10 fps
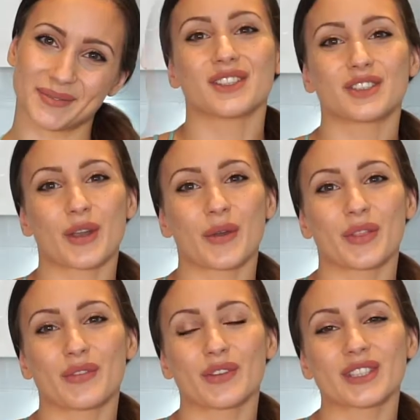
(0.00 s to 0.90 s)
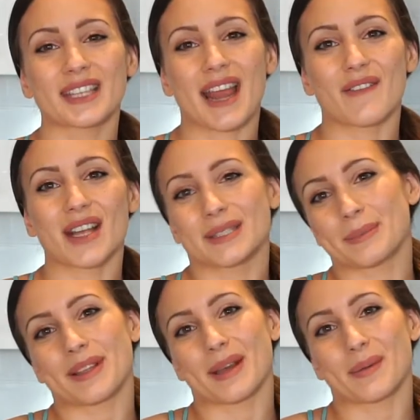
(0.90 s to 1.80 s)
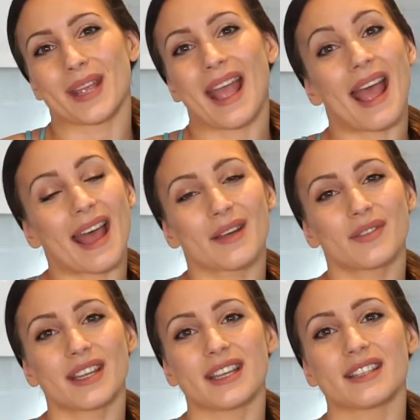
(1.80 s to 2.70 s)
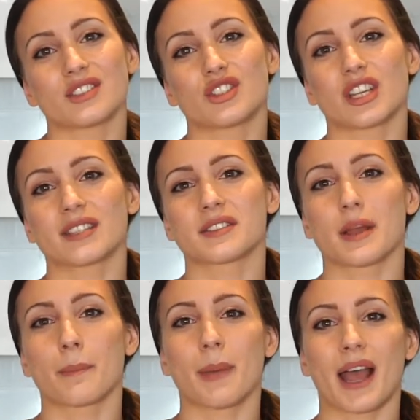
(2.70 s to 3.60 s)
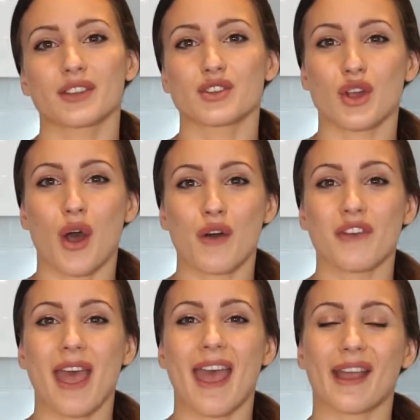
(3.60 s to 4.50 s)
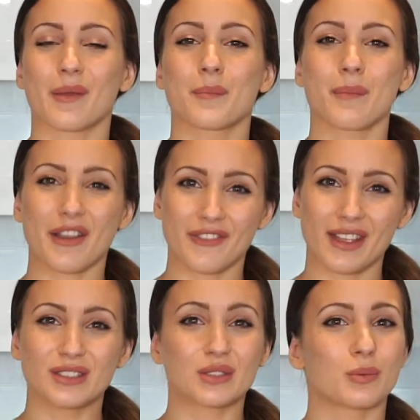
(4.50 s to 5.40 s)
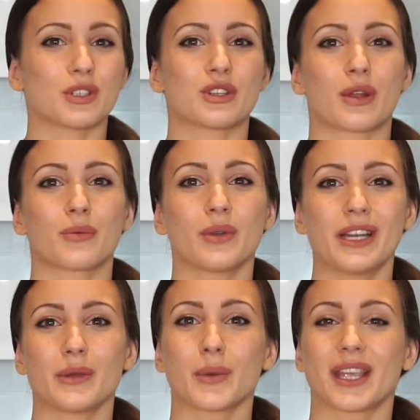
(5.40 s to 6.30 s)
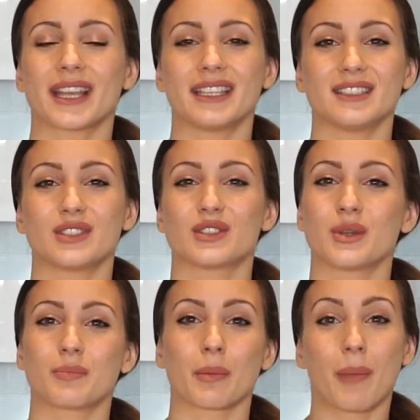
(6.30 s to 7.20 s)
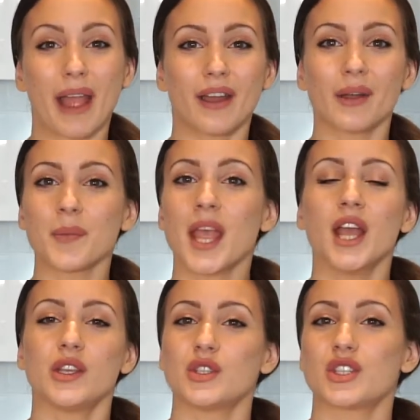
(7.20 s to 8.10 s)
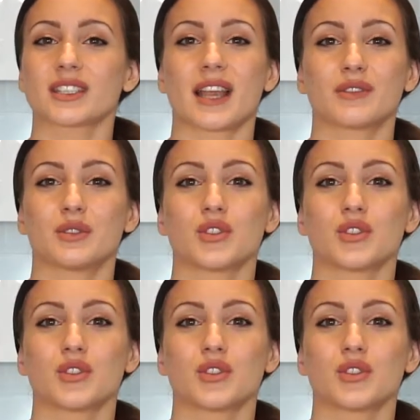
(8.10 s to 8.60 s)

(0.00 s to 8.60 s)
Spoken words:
So the first recipe that we have is just a batch of egg muffins, which are really quick and easy to prepare. You just have to